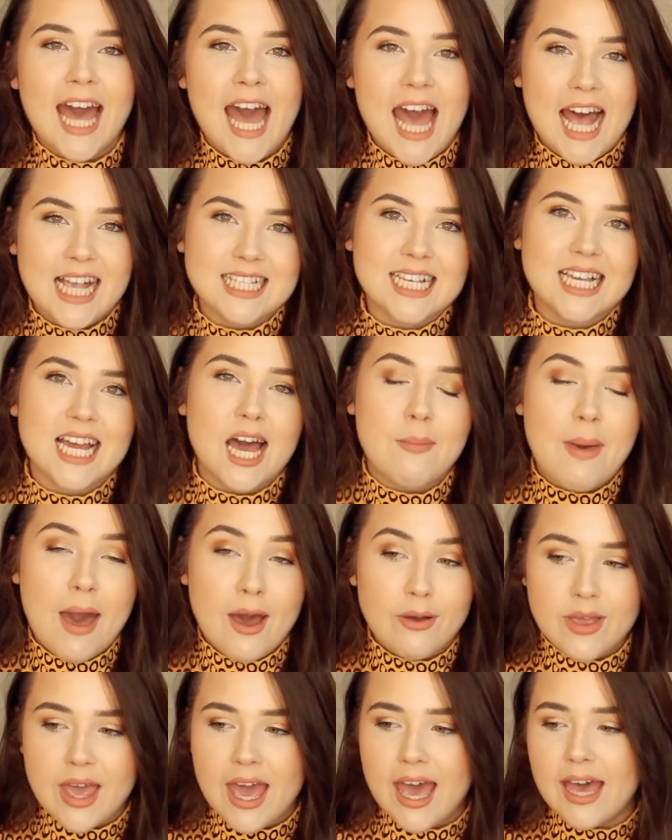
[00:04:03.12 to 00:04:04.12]
that hasn't come
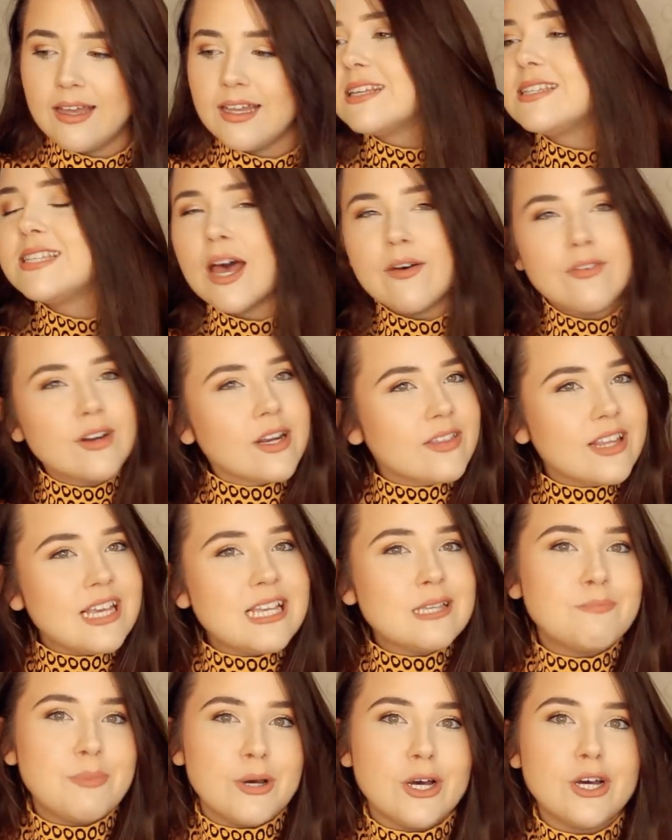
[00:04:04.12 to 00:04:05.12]
out yet. Seven of
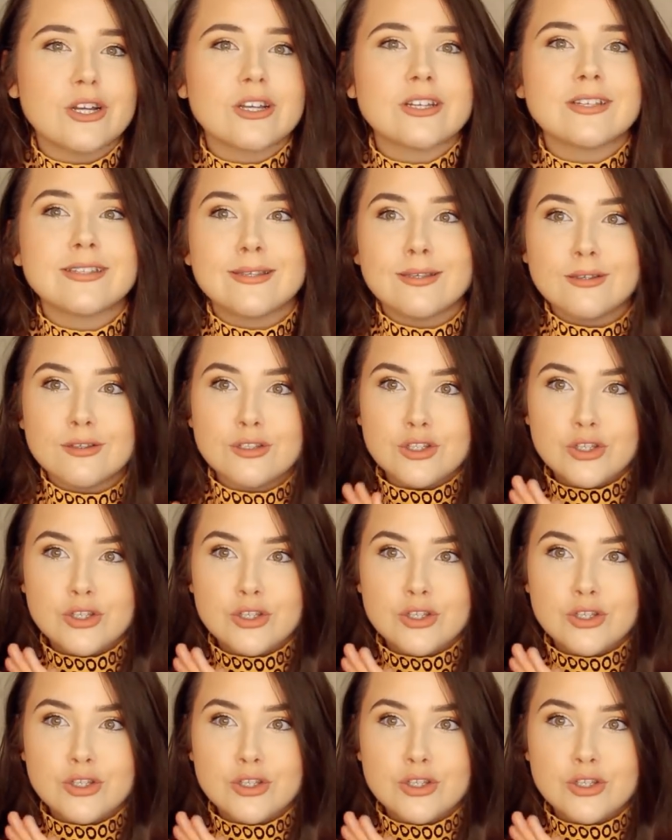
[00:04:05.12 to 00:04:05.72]
these books